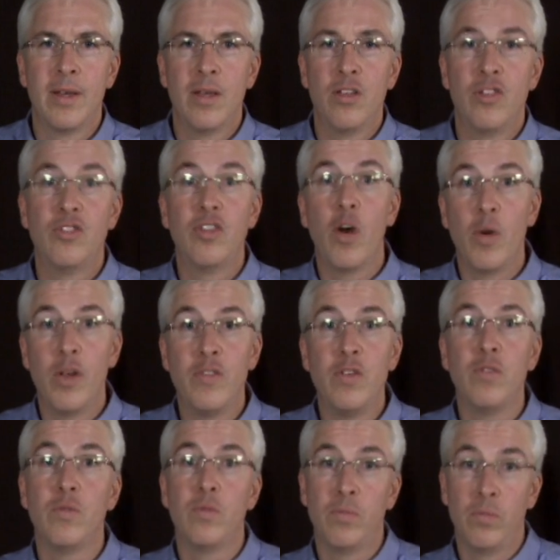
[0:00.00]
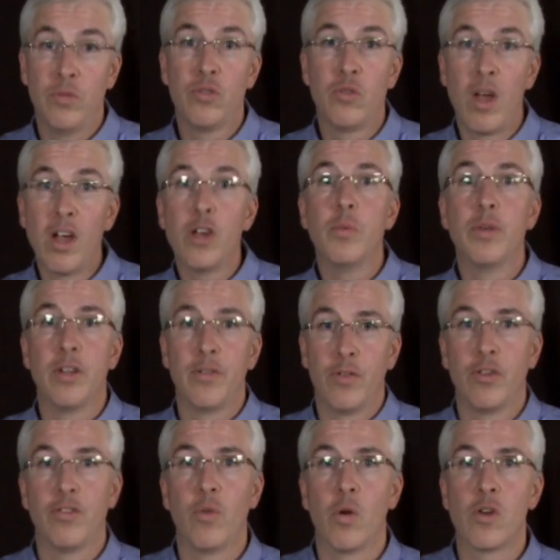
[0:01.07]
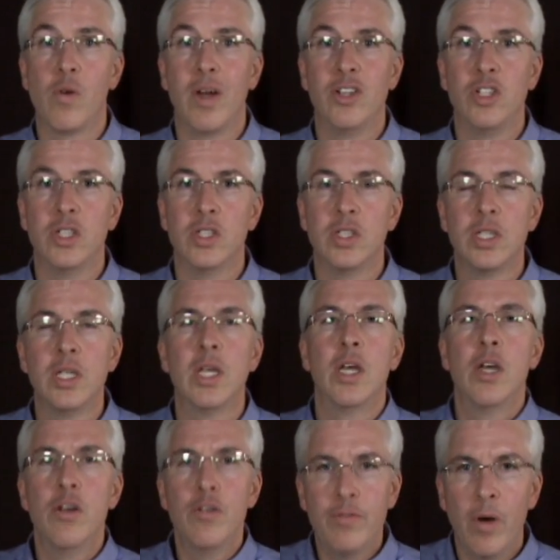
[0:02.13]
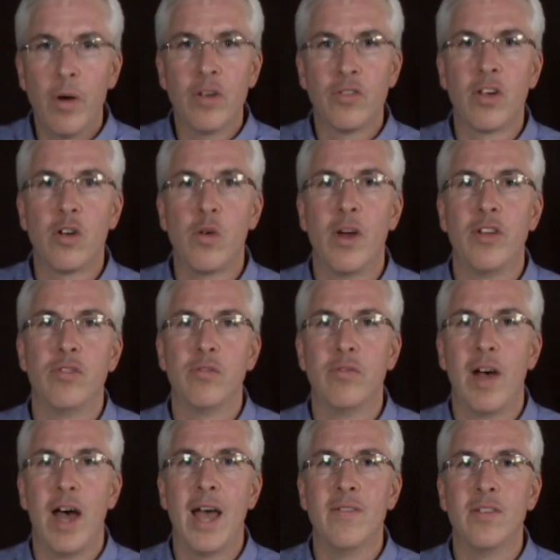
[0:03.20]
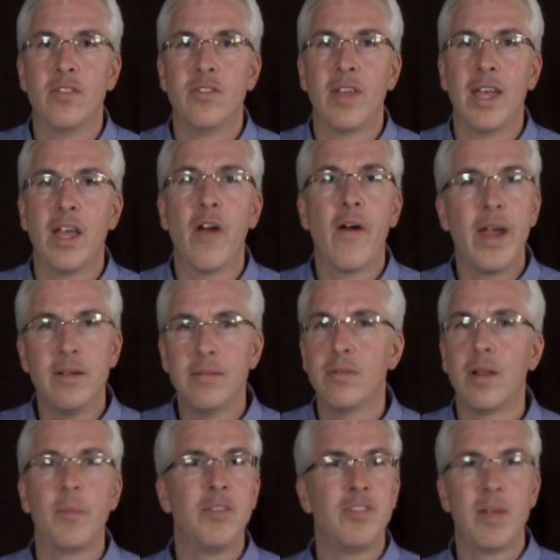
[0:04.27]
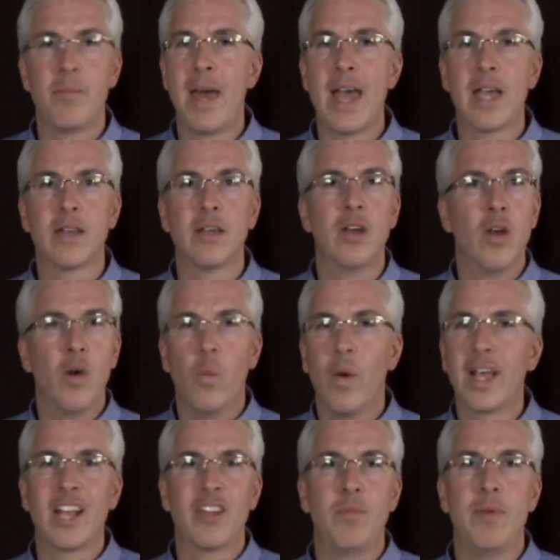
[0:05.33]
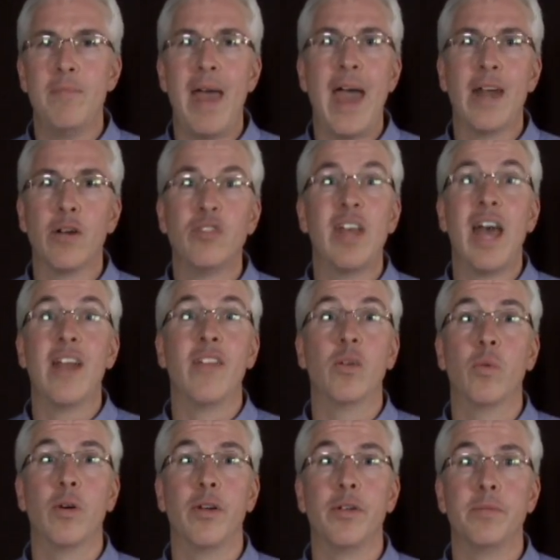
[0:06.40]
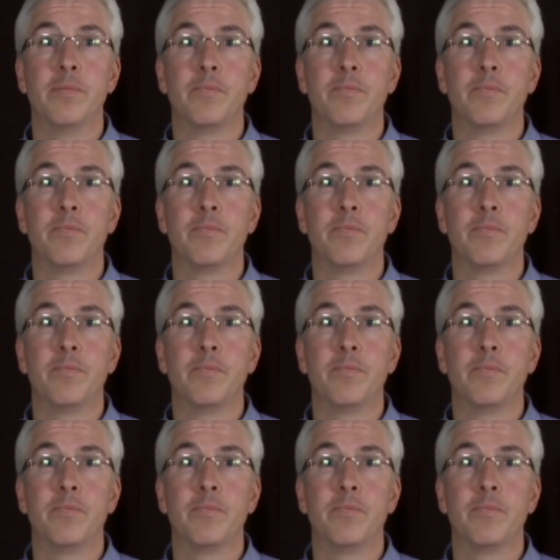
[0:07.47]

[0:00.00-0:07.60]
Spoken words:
So if you struggle with the first 4 questions, focus on question 5 and say, all right, let me step back. What gets me mad or sad in the world?